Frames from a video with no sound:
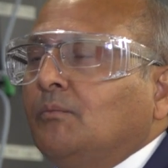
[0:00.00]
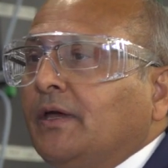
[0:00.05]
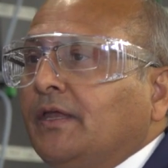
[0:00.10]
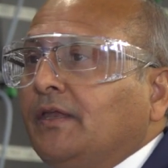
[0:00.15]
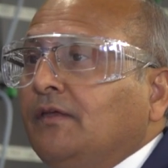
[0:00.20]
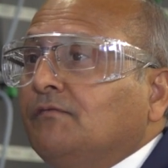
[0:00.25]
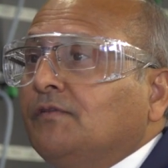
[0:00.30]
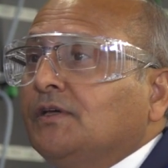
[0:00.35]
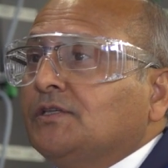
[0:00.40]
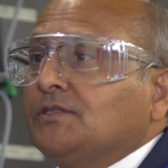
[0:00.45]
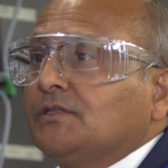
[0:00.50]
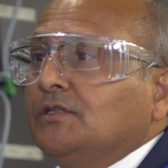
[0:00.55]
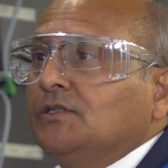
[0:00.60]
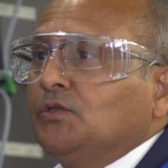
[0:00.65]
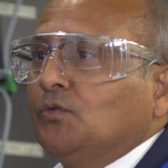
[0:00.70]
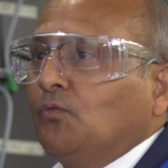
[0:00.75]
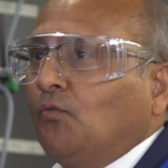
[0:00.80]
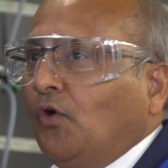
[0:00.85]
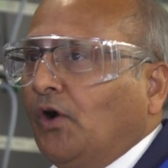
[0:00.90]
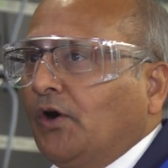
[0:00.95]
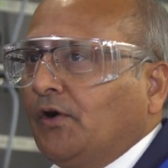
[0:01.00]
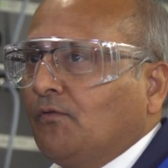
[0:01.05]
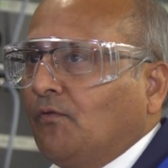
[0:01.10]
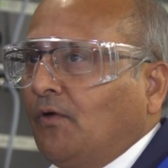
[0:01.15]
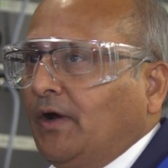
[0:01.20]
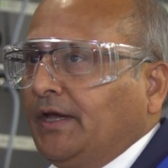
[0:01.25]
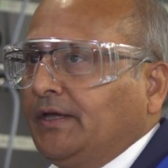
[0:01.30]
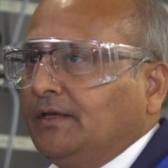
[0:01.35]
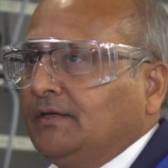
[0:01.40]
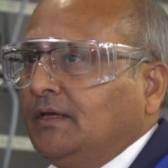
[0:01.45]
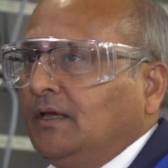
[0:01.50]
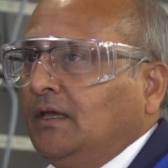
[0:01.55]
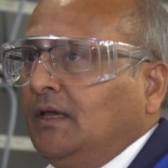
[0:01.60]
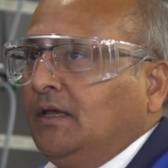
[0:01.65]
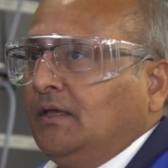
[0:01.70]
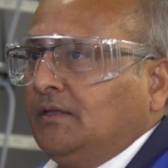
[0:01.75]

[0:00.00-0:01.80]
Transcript: of marine vessels worldwide.